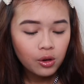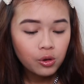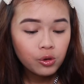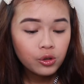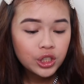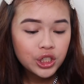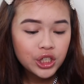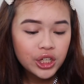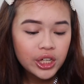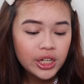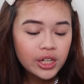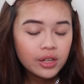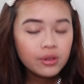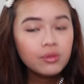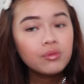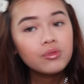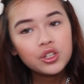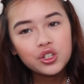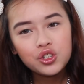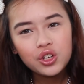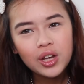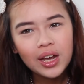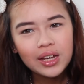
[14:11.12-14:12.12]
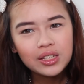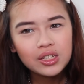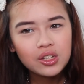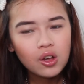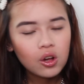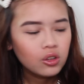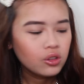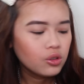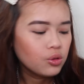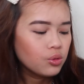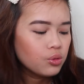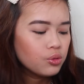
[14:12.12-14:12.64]
Huji, which you guys
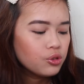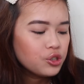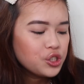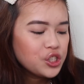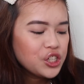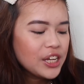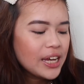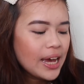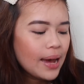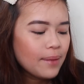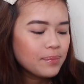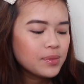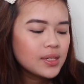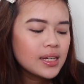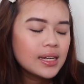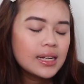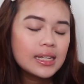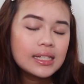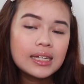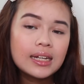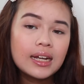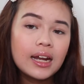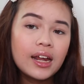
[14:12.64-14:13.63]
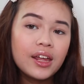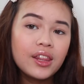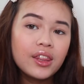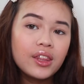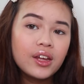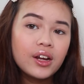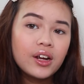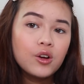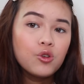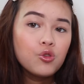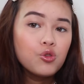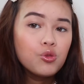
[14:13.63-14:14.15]
all know Huji. Captain is
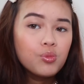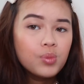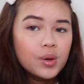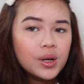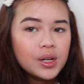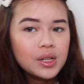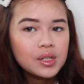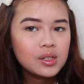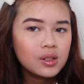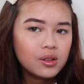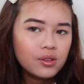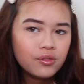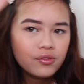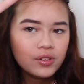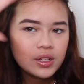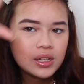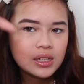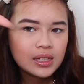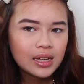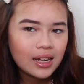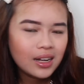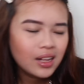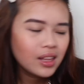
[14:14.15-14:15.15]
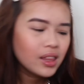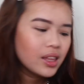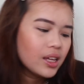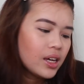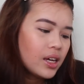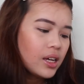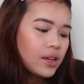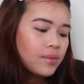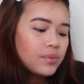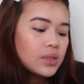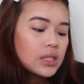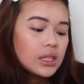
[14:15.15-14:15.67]
another Uber service kind of
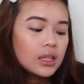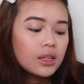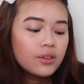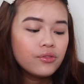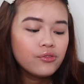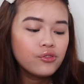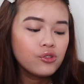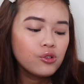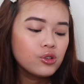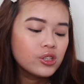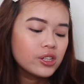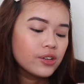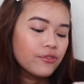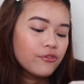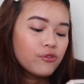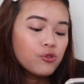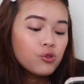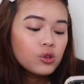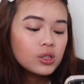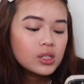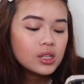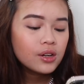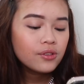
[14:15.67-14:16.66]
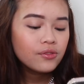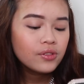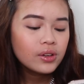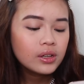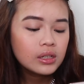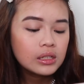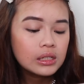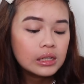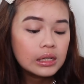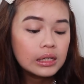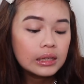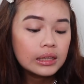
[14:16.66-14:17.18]
thing. Deliveroo is a food
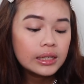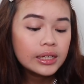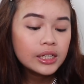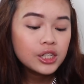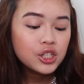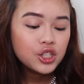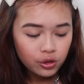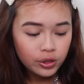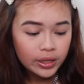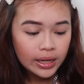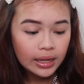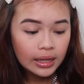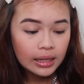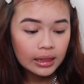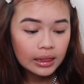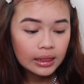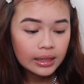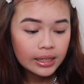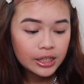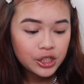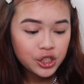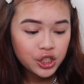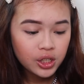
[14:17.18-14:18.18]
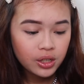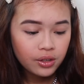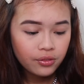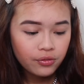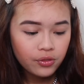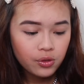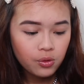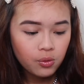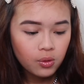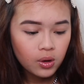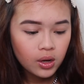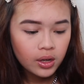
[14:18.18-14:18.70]
service. Glitch, you can glitch it
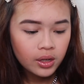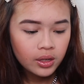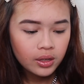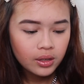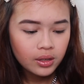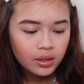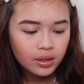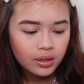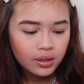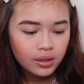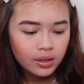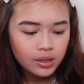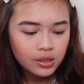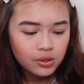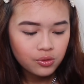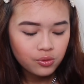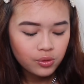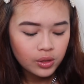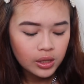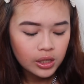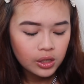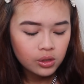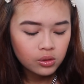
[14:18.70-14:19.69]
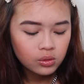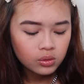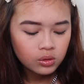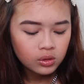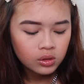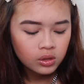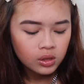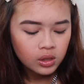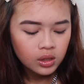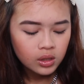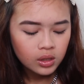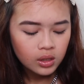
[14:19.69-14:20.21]
if you want. It's really
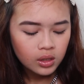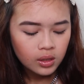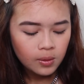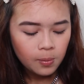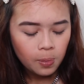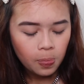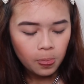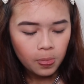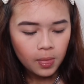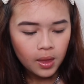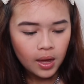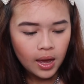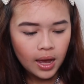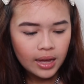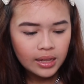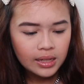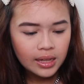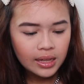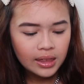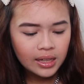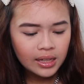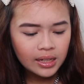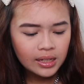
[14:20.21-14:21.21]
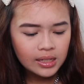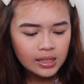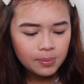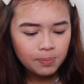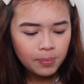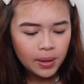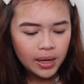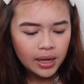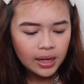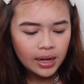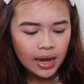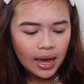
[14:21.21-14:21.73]
cool. I think it's a
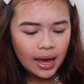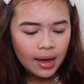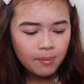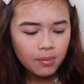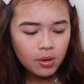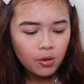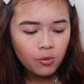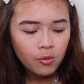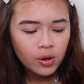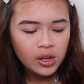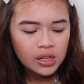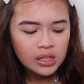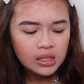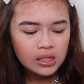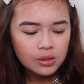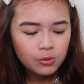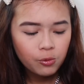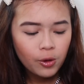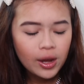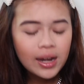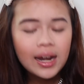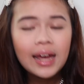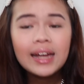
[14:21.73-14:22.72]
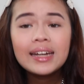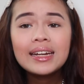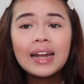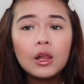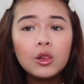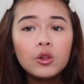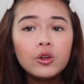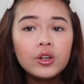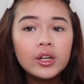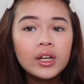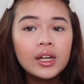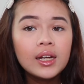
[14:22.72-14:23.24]
paid app, but when I
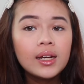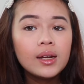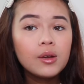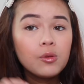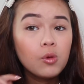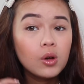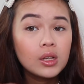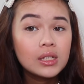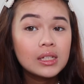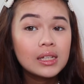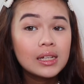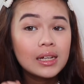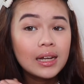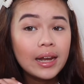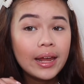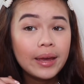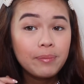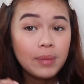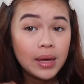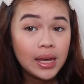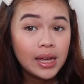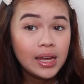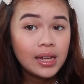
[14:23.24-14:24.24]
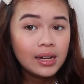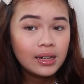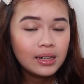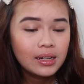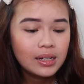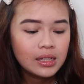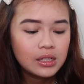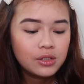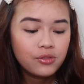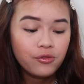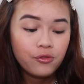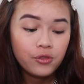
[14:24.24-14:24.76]
downloaded it, it wasn't like paid.
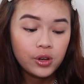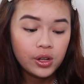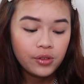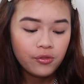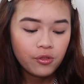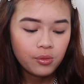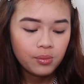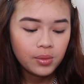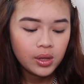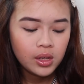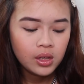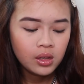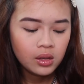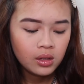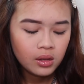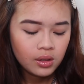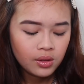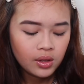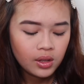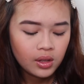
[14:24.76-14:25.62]
It's free for me.